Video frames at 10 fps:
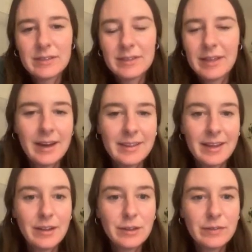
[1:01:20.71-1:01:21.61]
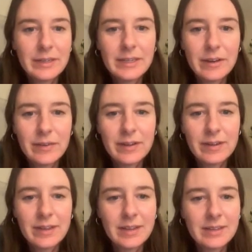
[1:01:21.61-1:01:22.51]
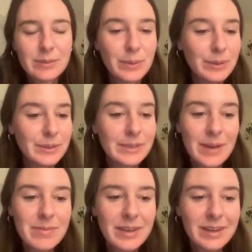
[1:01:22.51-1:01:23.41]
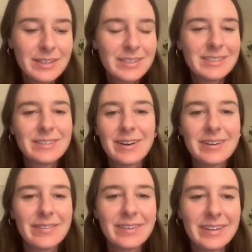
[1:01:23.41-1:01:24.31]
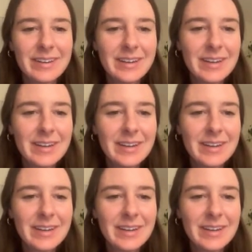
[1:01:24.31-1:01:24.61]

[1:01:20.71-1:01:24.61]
That looks really different than this. Well, it's the same thing, it's just drawn differently.